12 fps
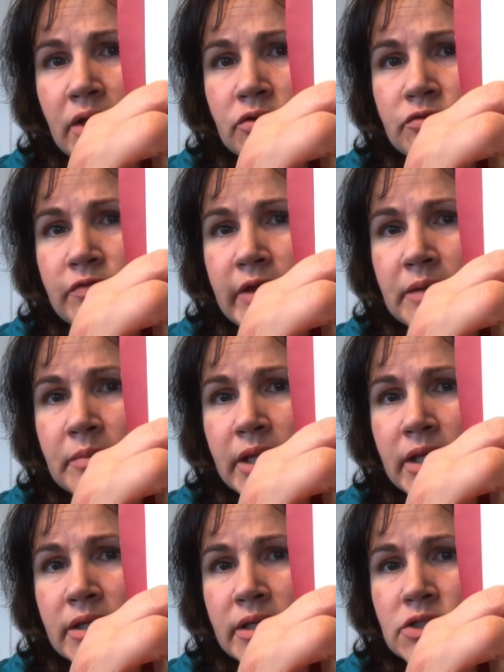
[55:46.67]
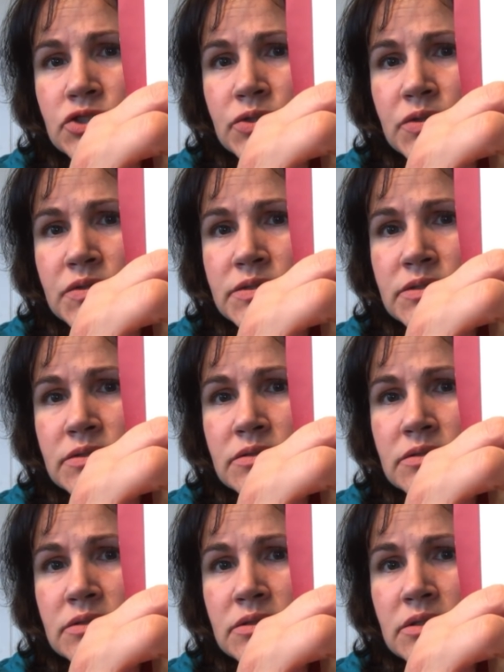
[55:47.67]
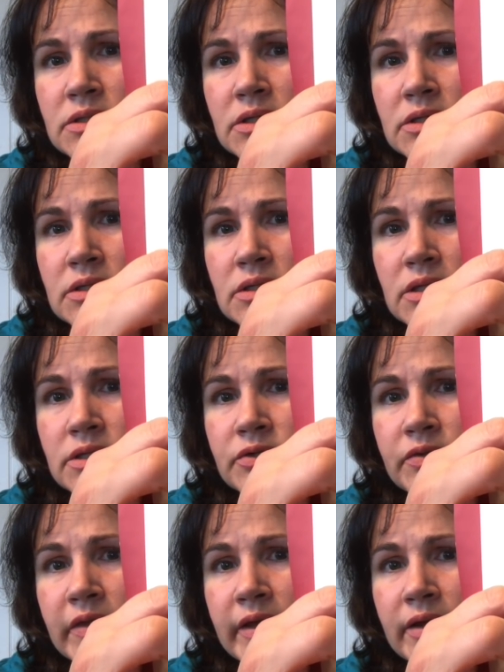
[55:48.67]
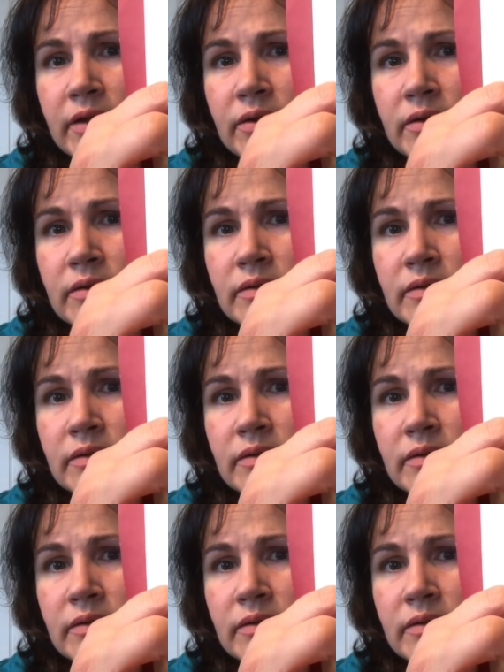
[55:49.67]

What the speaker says: own family initials under there.